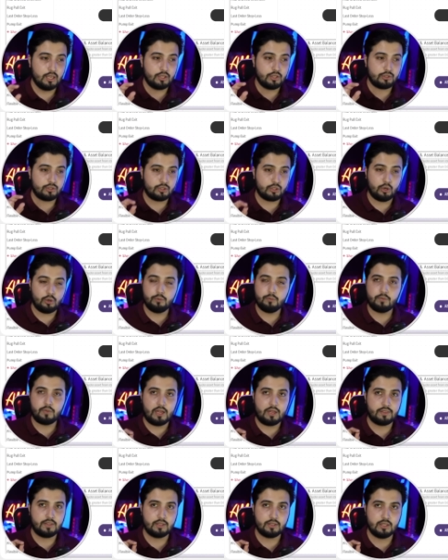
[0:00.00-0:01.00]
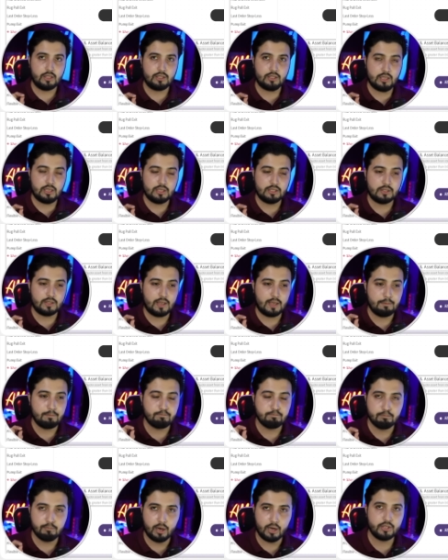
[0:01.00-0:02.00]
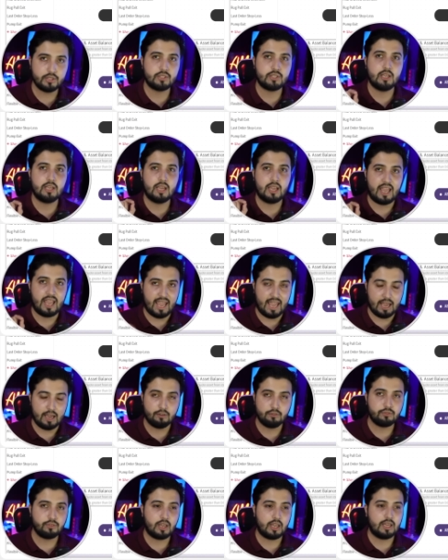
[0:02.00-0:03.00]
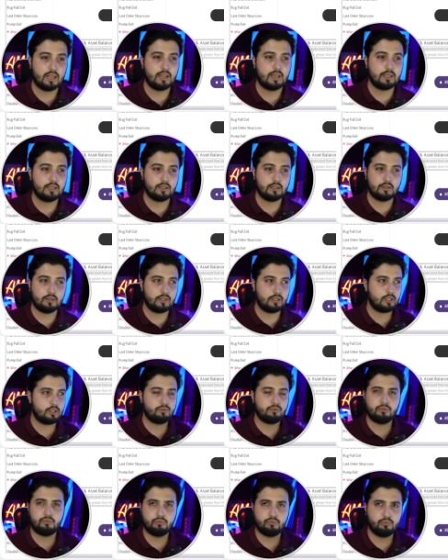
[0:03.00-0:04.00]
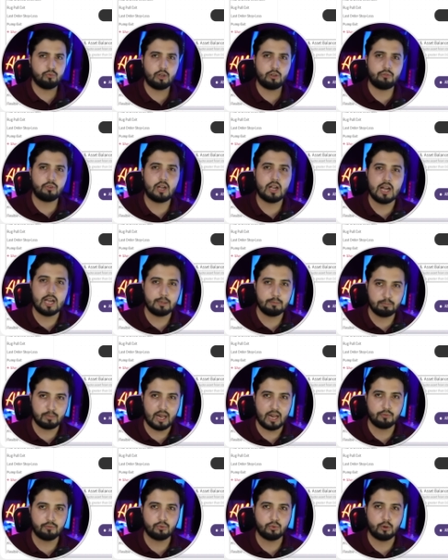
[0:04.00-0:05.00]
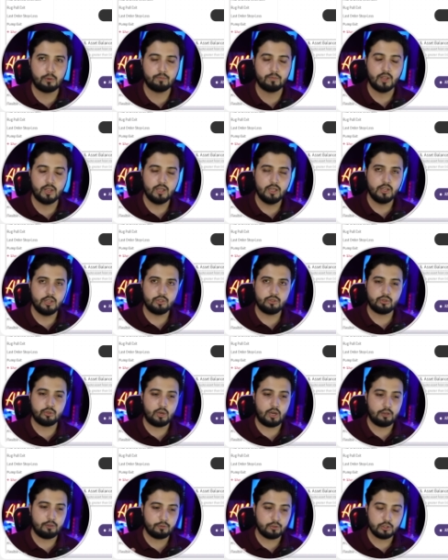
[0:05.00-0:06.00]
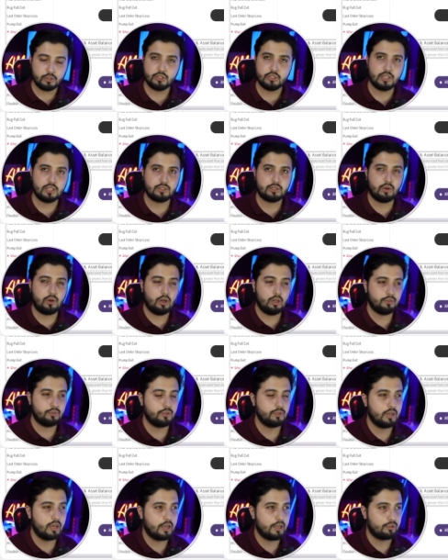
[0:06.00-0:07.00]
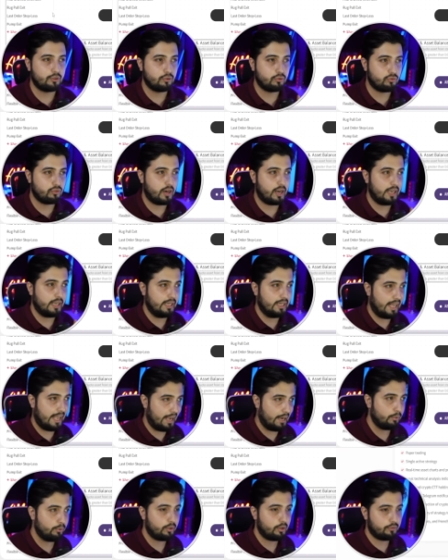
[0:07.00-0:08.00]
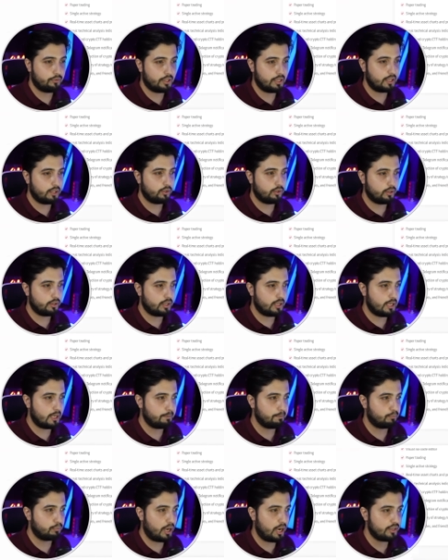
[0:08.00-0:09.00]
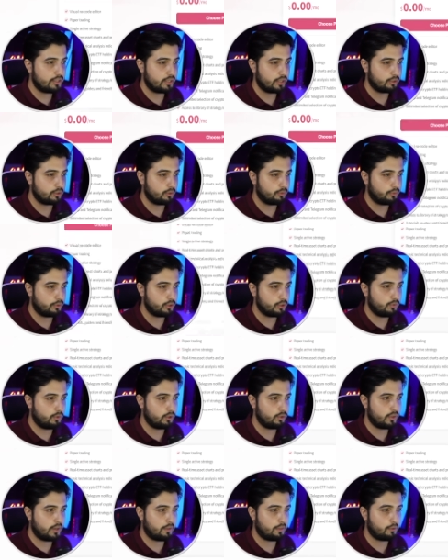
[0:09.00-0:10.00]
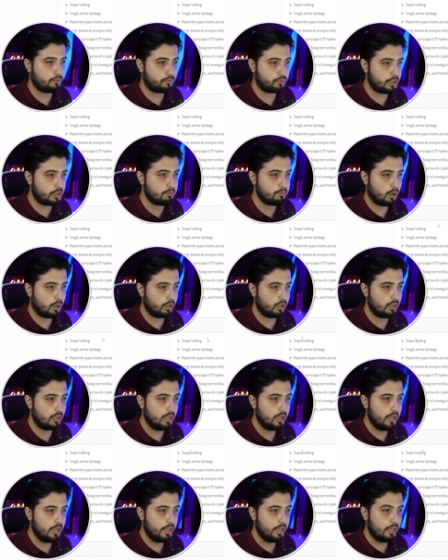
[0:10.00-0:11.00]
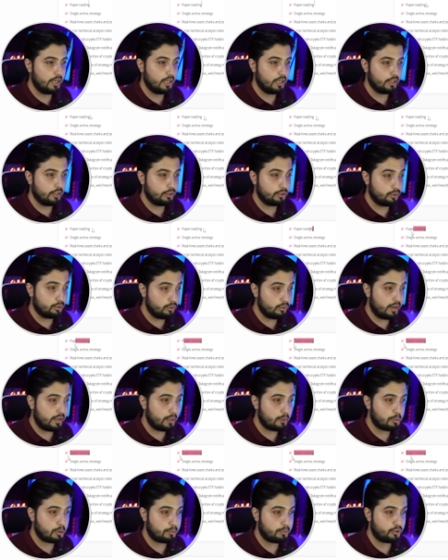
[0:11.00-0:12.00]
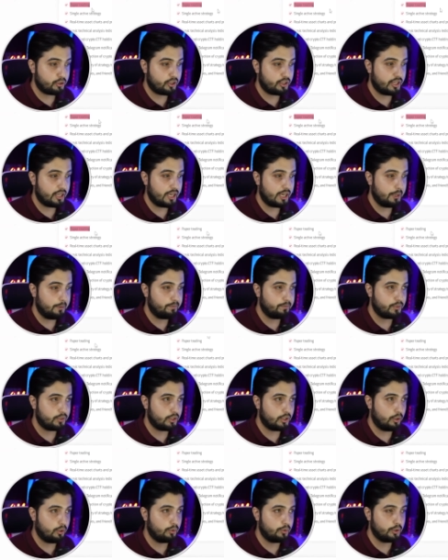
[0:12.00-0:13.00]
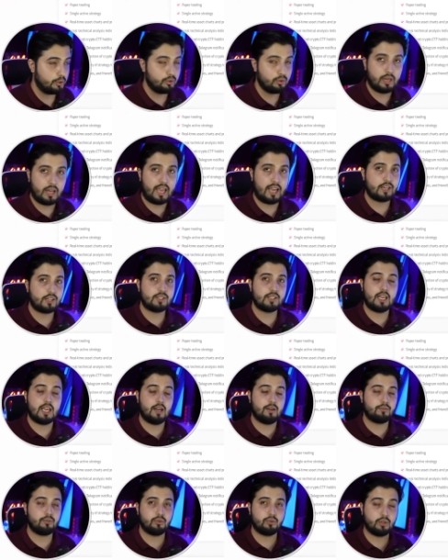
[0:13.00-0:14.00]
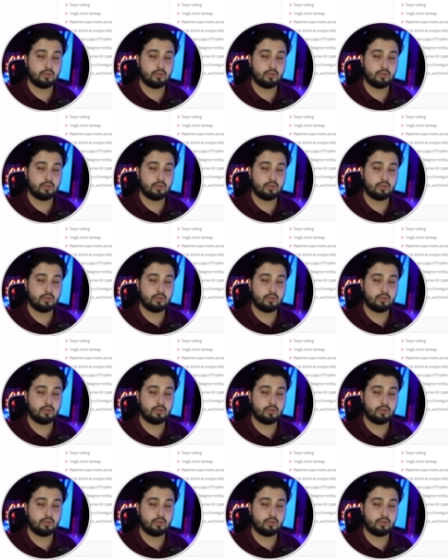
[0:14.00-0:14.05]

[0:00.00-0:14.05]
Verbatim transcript: so i think this is a must have and uh, this is one of a kind platform so I will suggest all of you guys to try it out. If you take a look at the pricing, so first of all, you have the free model. You do get the paper trading here, so you don't actually have to